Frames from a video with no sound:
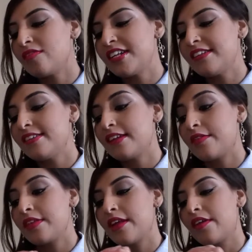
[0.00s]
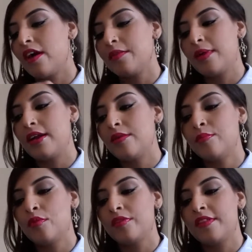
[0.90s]
I've tested out the other eye
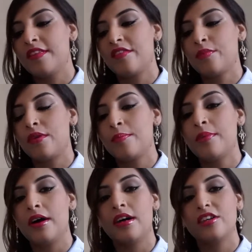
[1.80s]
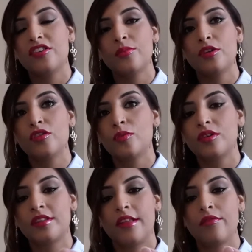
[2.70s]
palette more than this one but I just want to
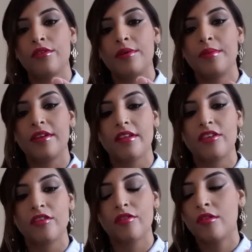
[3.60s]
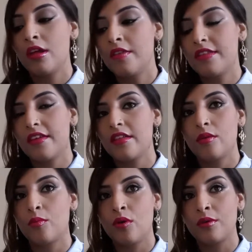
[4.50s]
swatch these for you because I just the
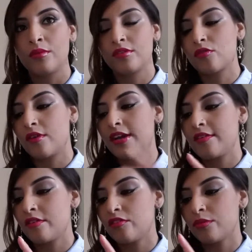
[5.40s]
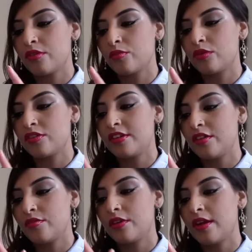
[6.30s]
other one was great so I just want to swatch
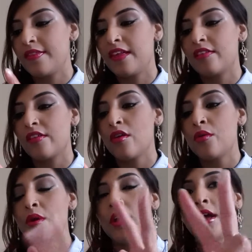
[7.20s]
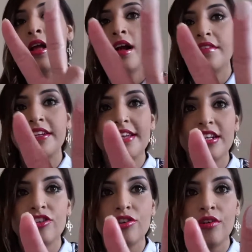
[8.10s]
these for you and they're so the
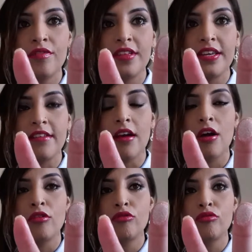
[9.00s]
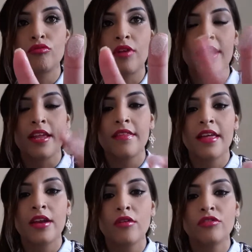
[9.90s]
texture of these are great
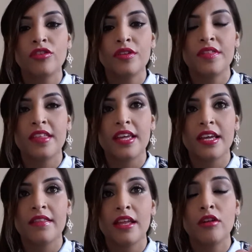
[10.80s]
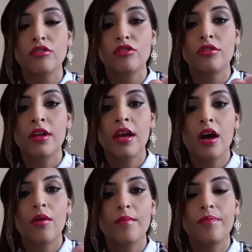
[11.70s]
they're not too thick they're not
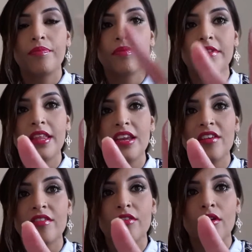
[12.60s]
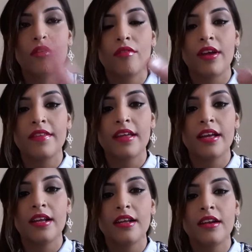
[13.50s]
they're just so great they're